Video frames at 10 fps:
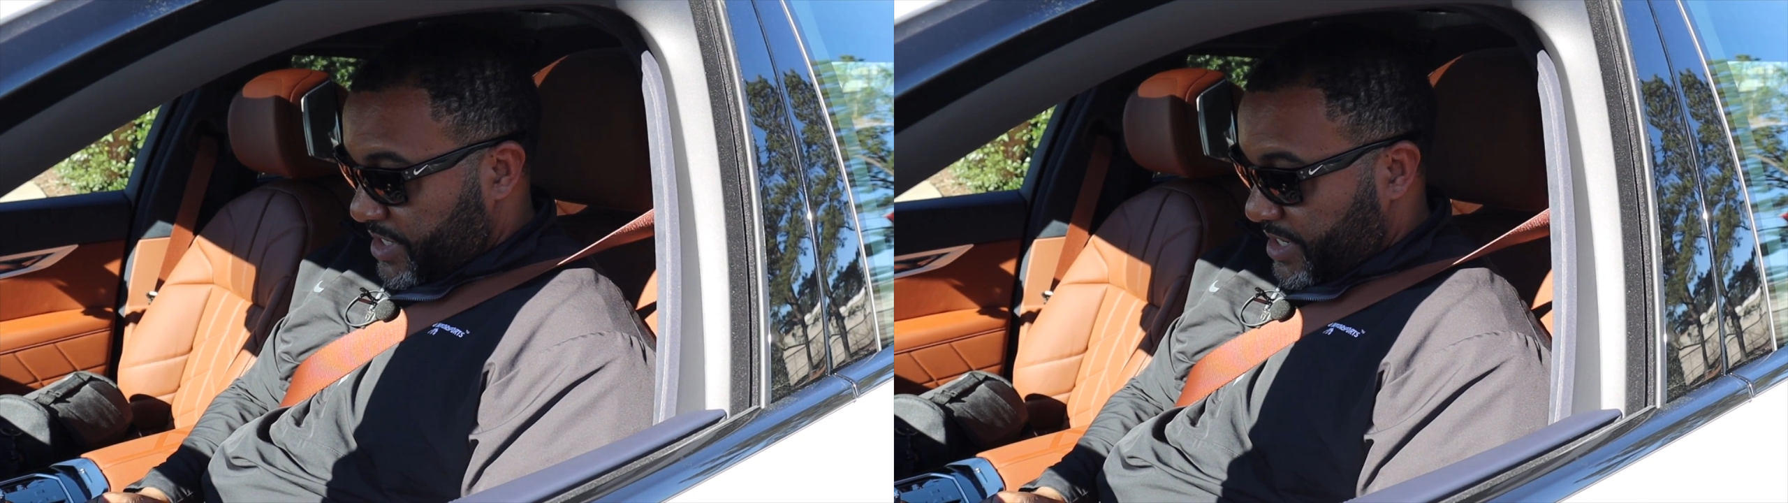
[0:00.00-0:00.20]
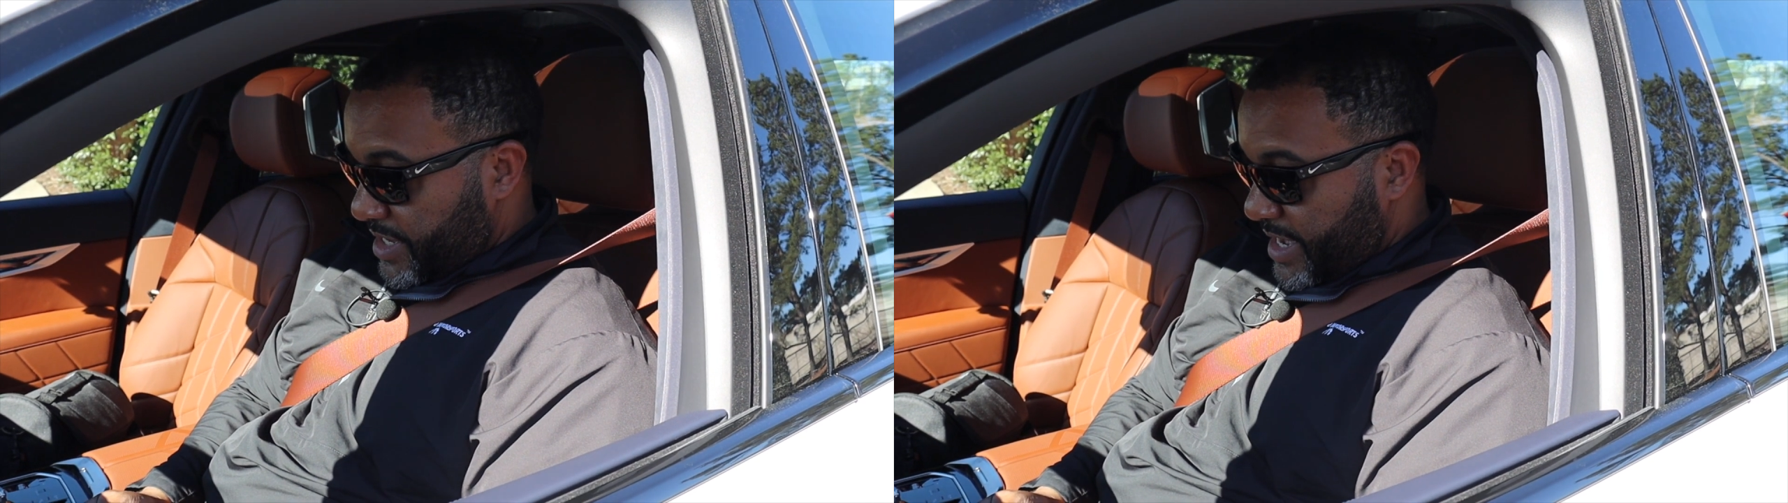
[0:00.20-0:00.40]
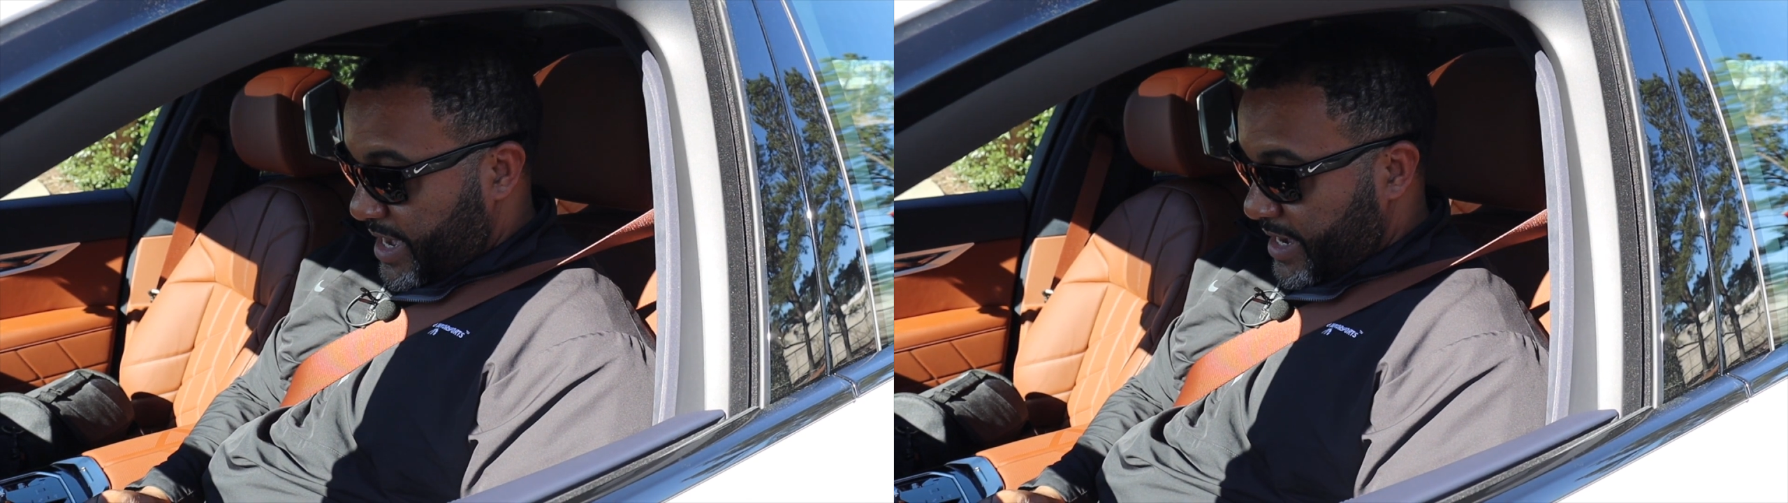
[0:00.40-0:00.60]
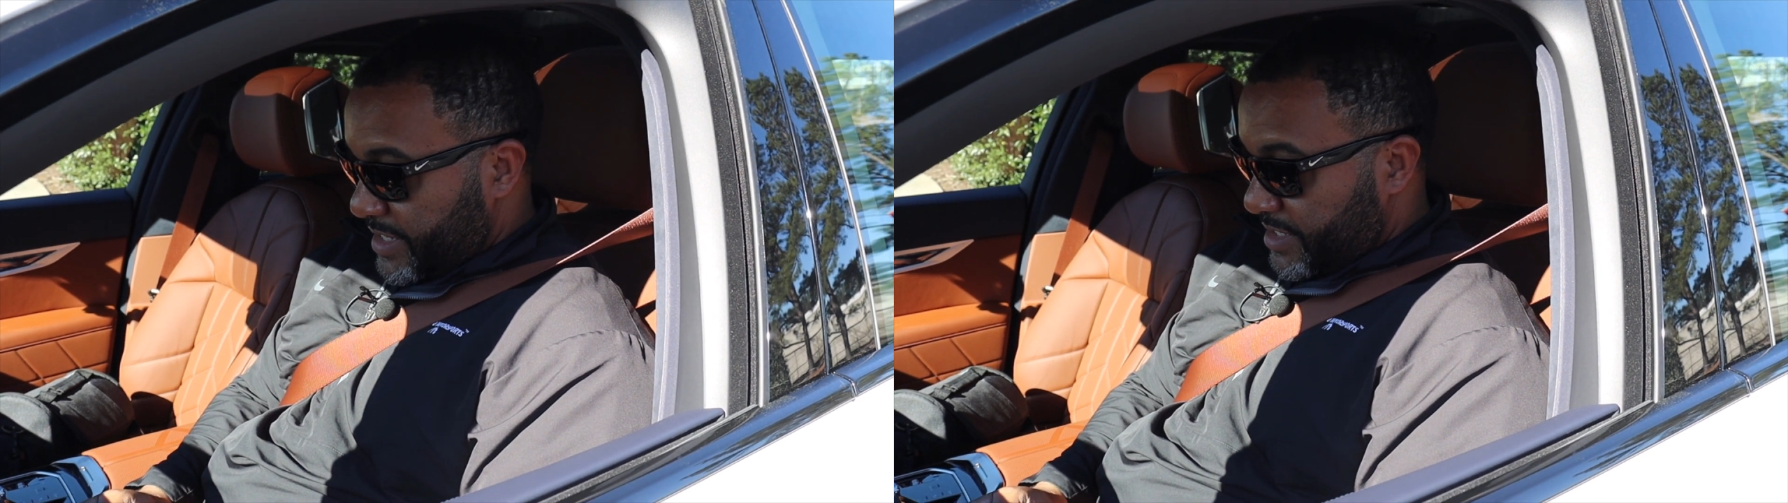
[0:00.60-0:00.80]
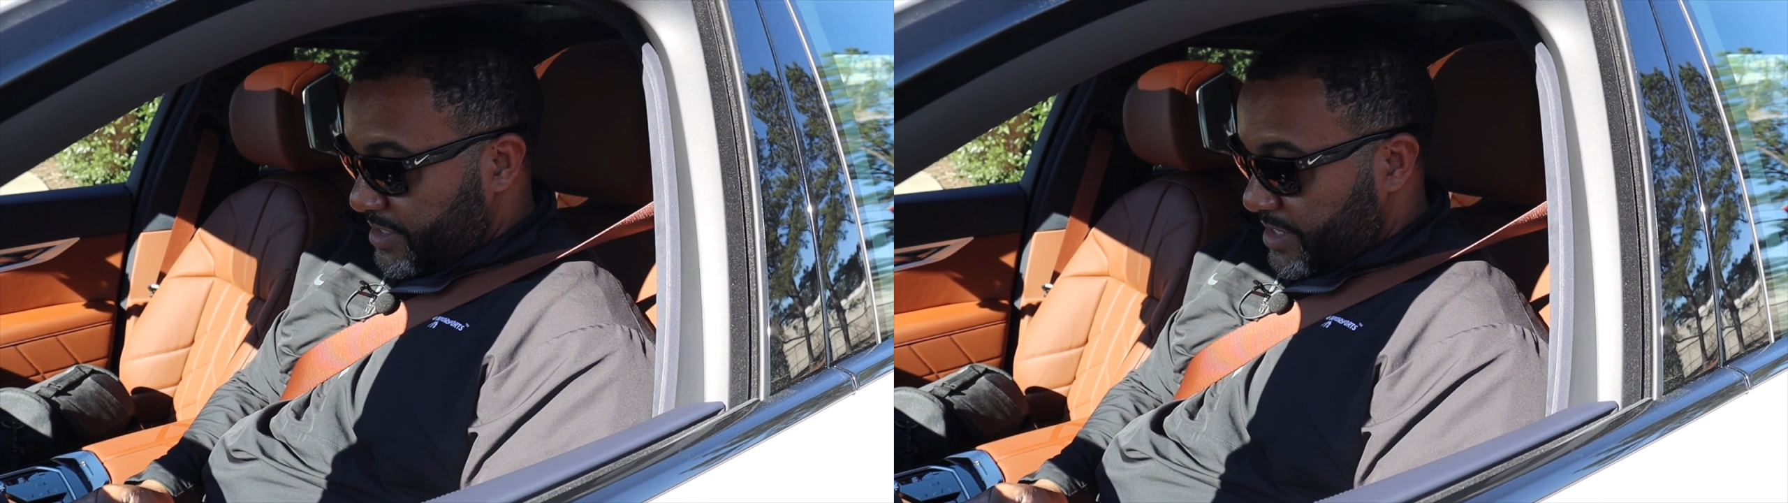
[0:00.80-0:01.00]
kind of
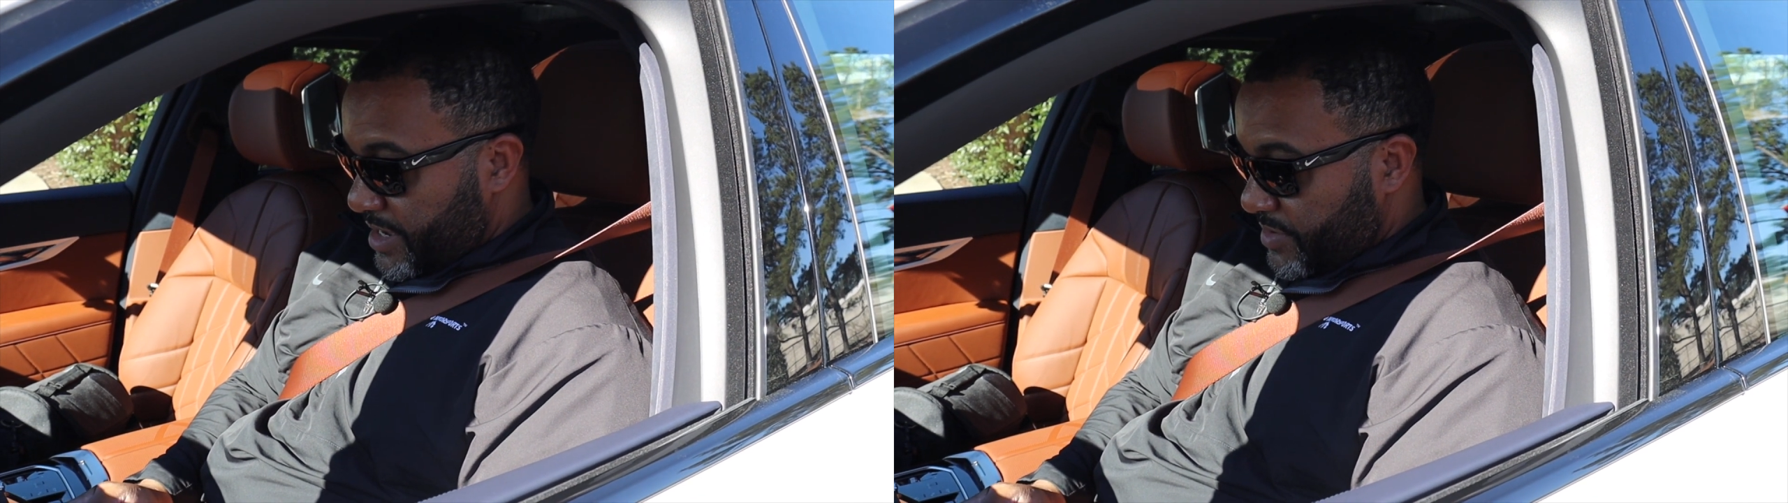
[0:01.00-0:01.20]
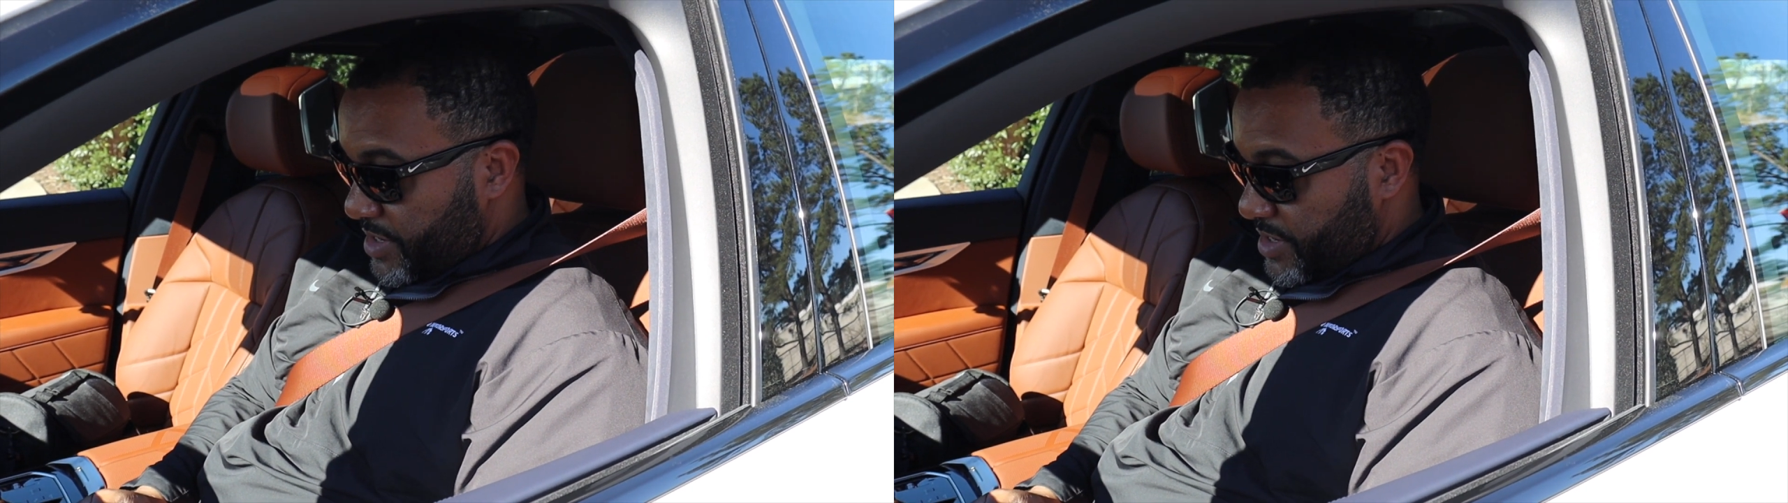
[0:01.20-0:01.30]
hiding down